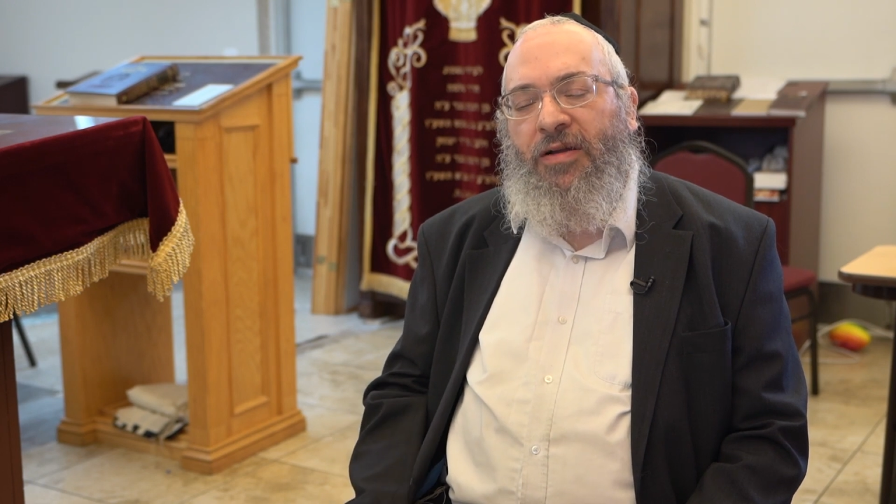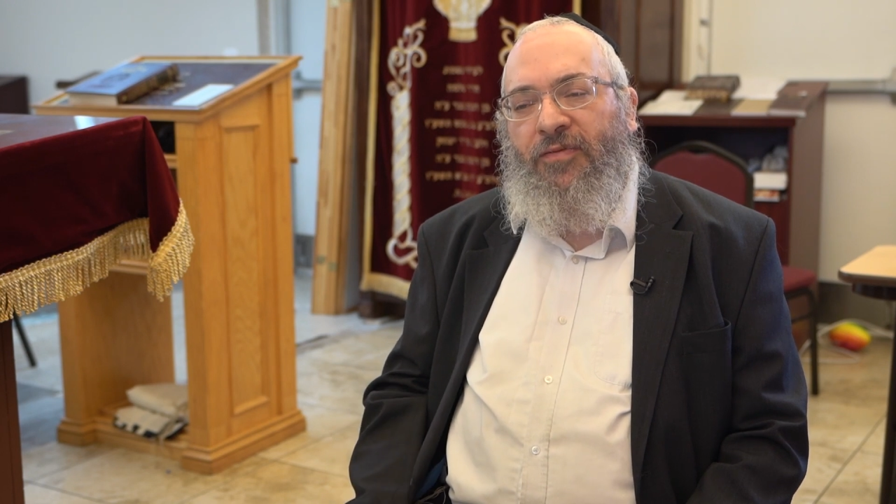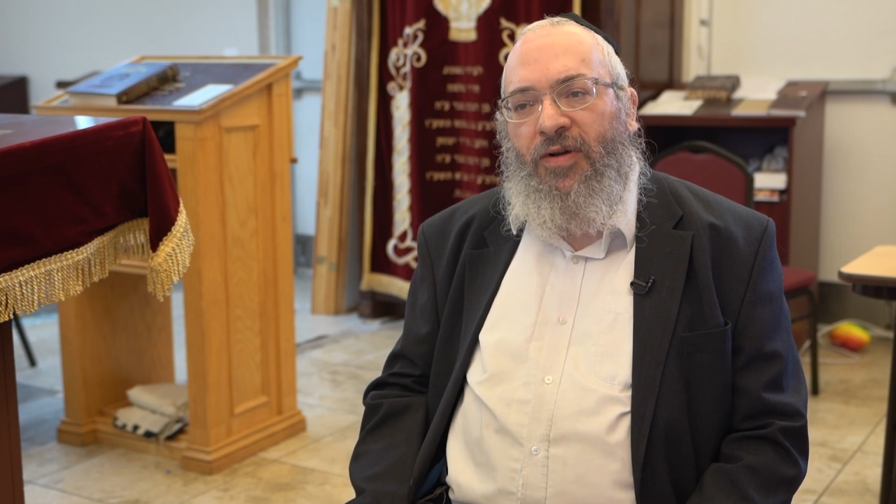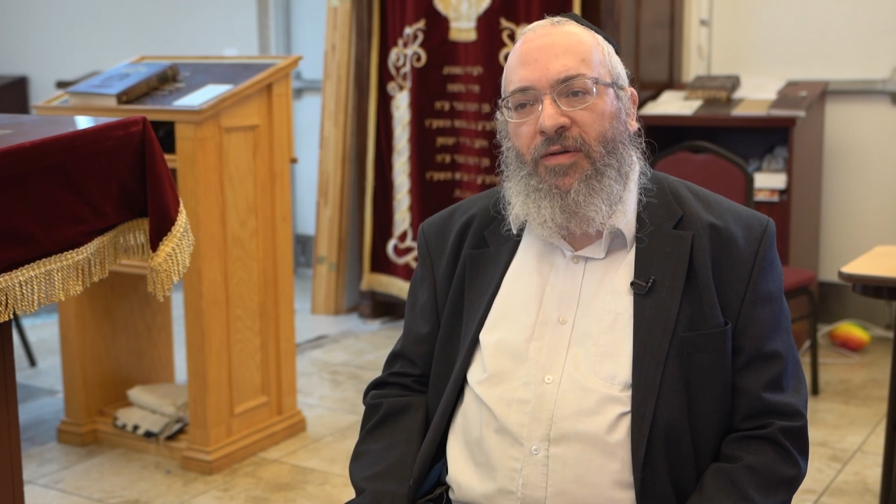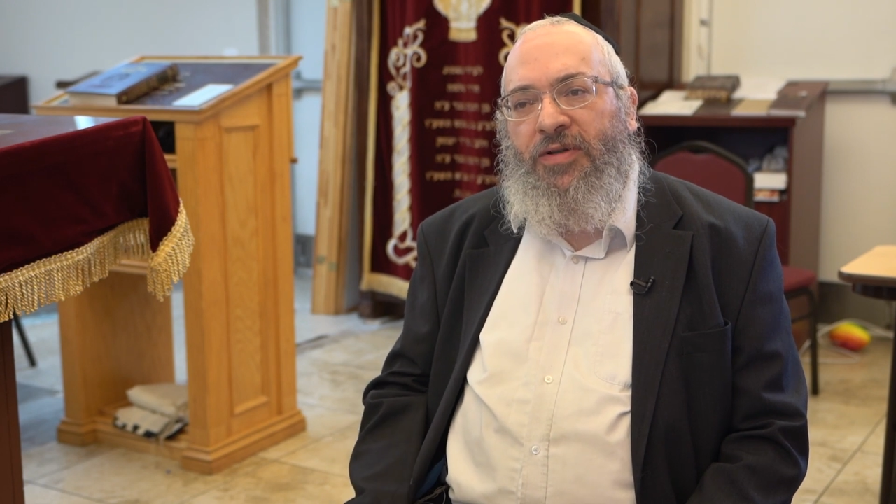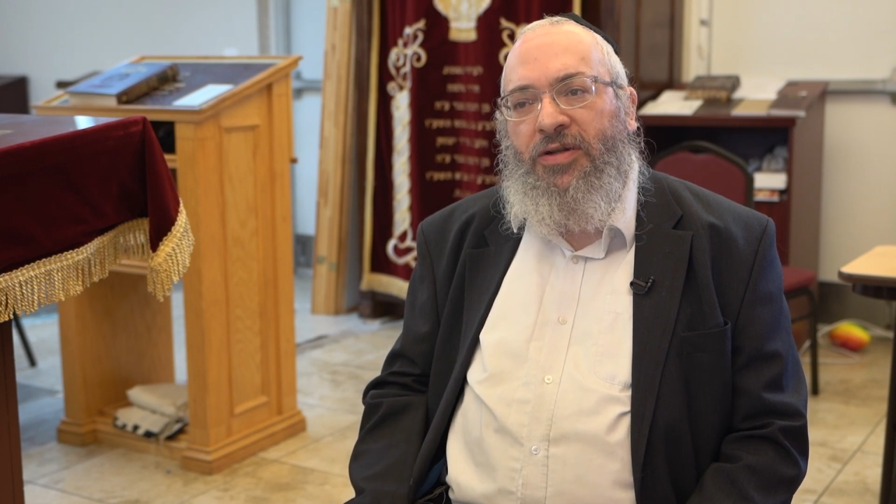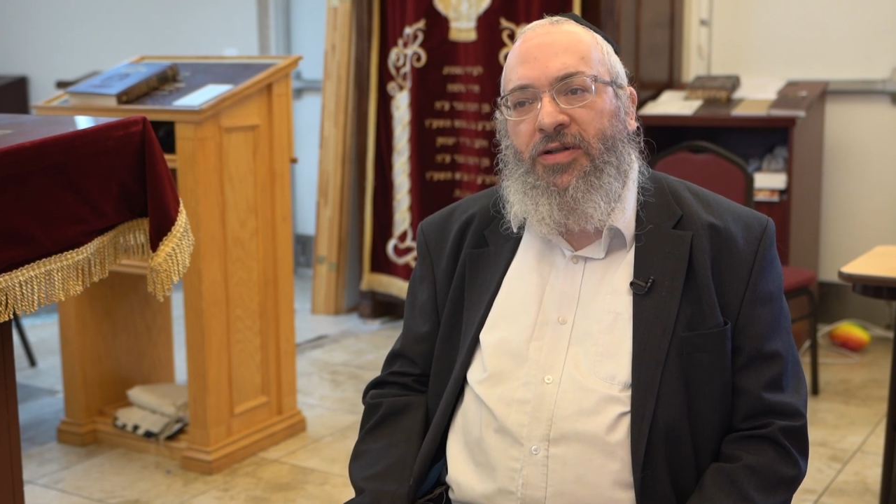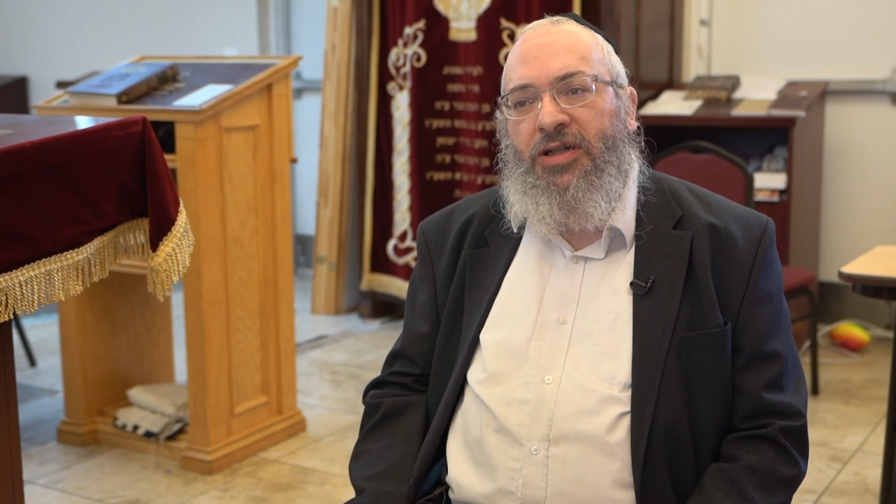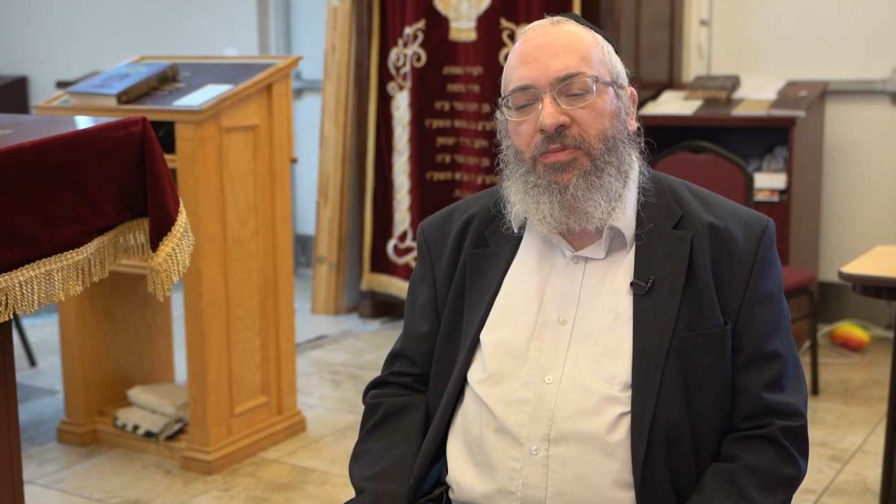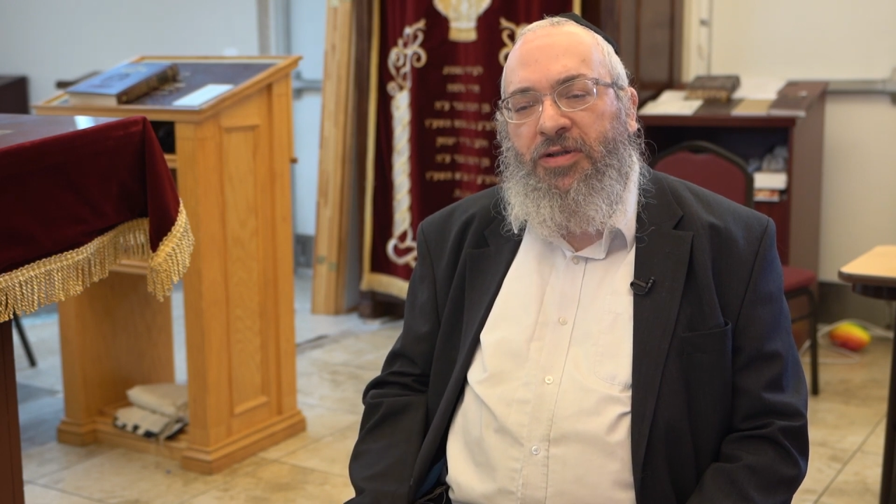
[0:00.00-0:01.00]
involved in
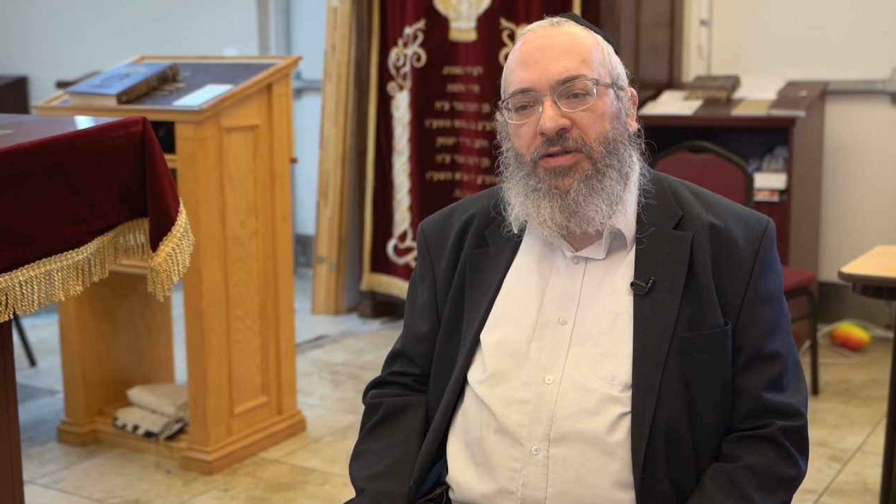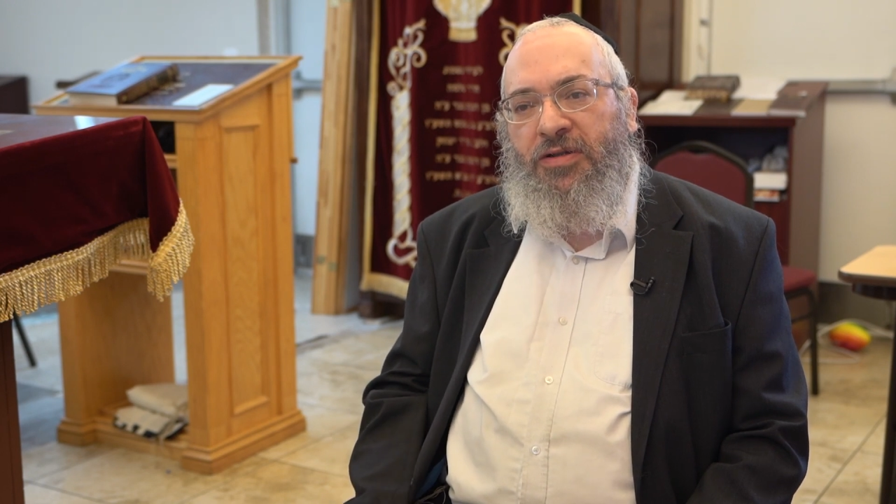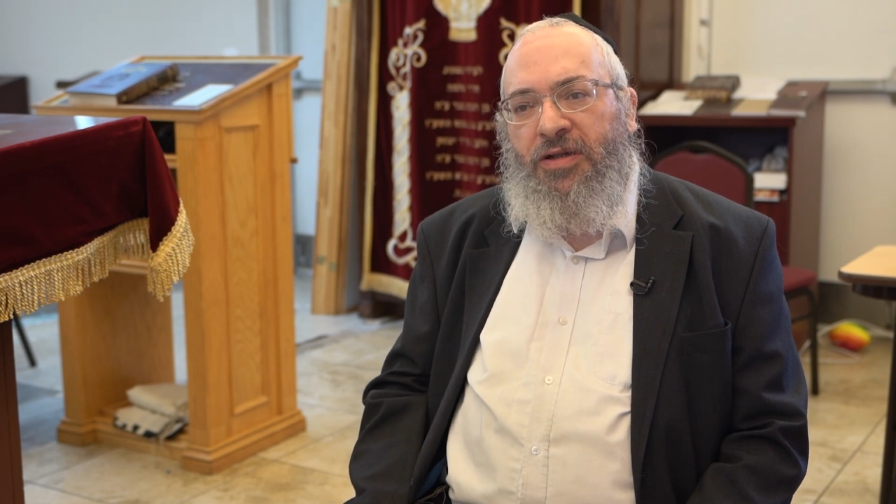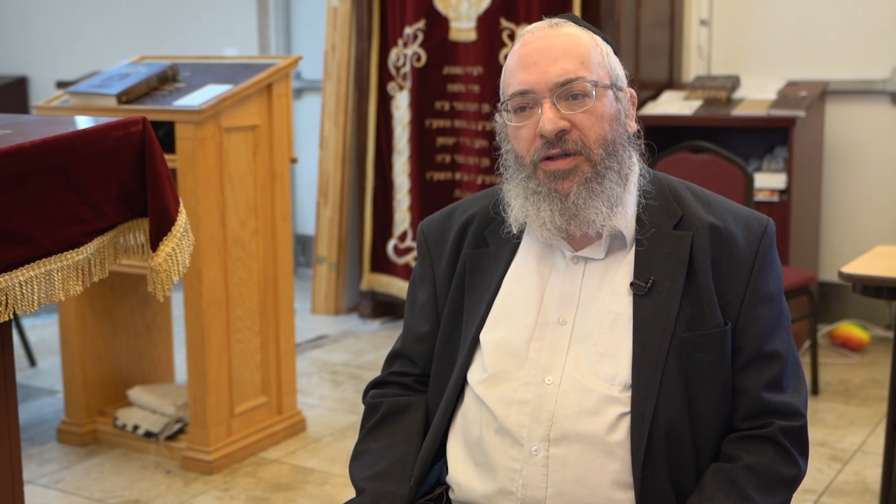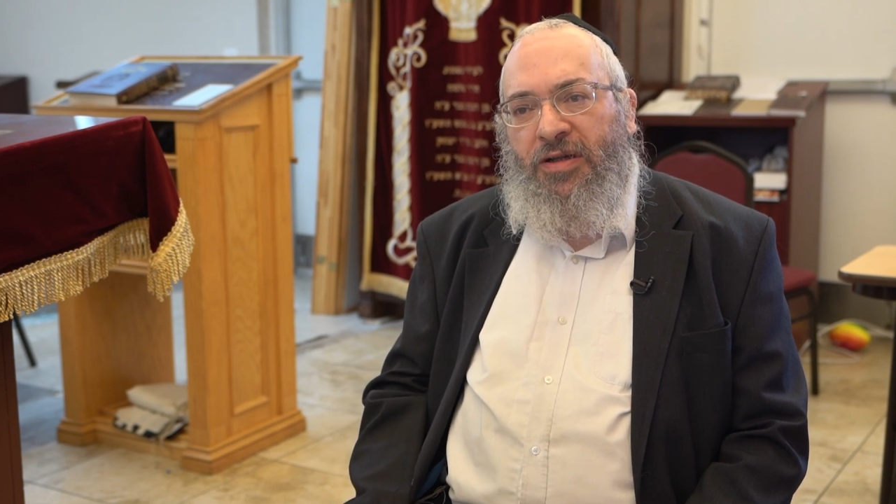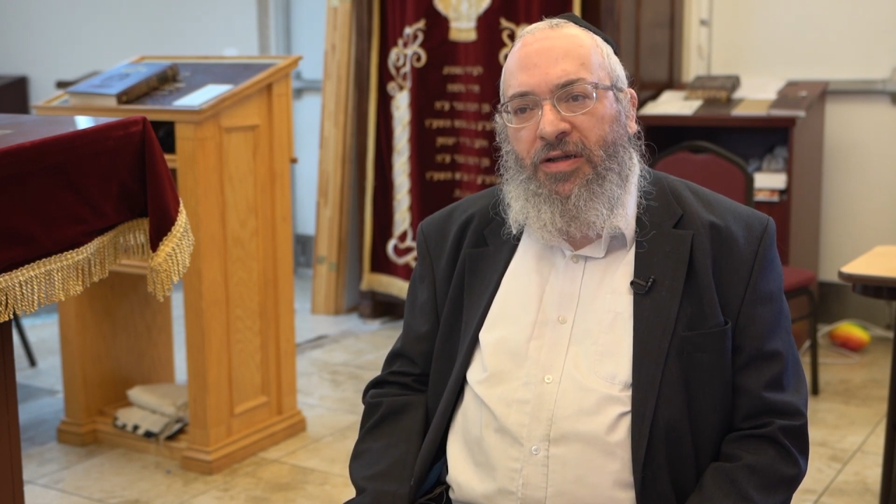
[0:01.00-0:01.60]
the community.